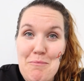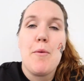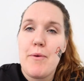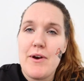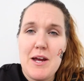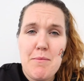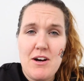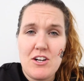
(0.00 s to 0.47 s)
I'm
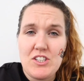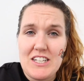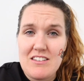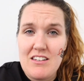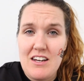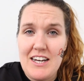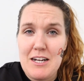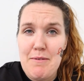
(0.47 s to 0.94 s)
pretty much
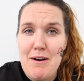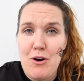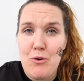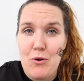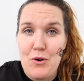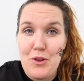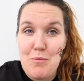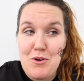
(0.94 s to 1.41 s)
excited about
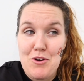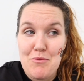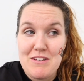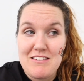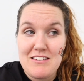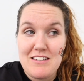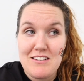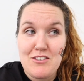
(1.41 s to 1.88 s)
all of the
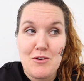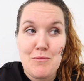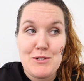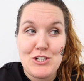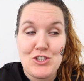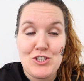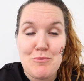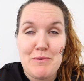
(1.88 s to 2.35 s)
movements in this
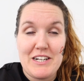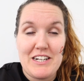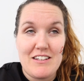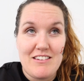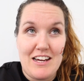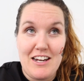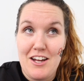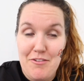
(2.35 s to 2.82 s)
competition
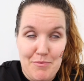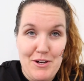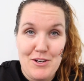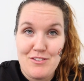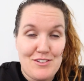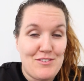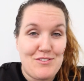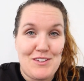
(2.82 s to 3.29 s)
because I love
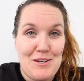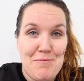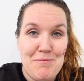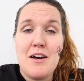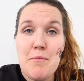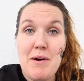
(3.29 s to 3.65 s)
most of them.